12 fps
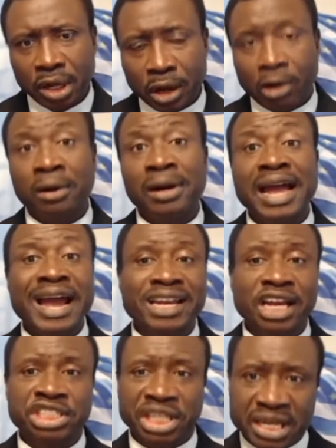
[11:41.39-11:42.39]
unlike
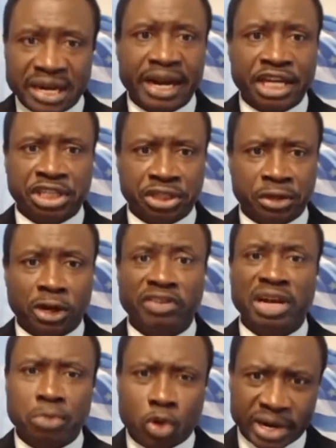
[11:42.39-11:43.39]
the generation of
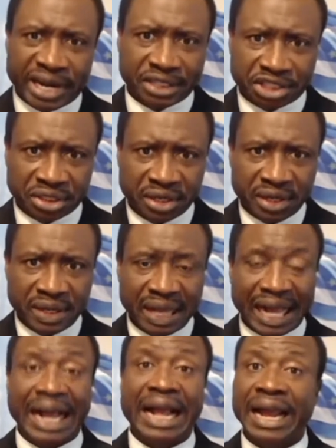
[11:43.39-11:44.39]
the Monas
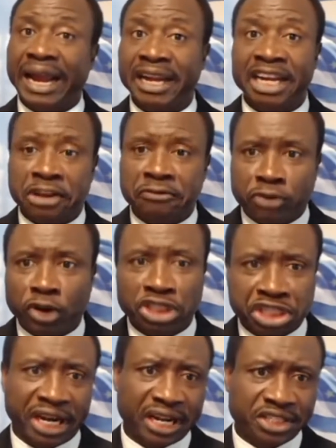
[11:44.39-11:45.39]
and the
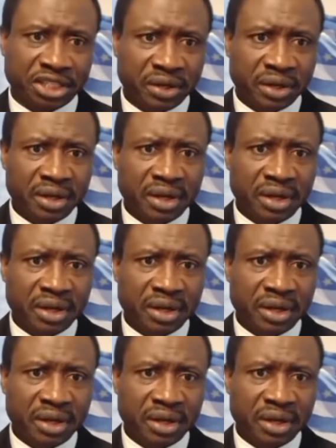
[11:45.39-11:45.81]
Funchas,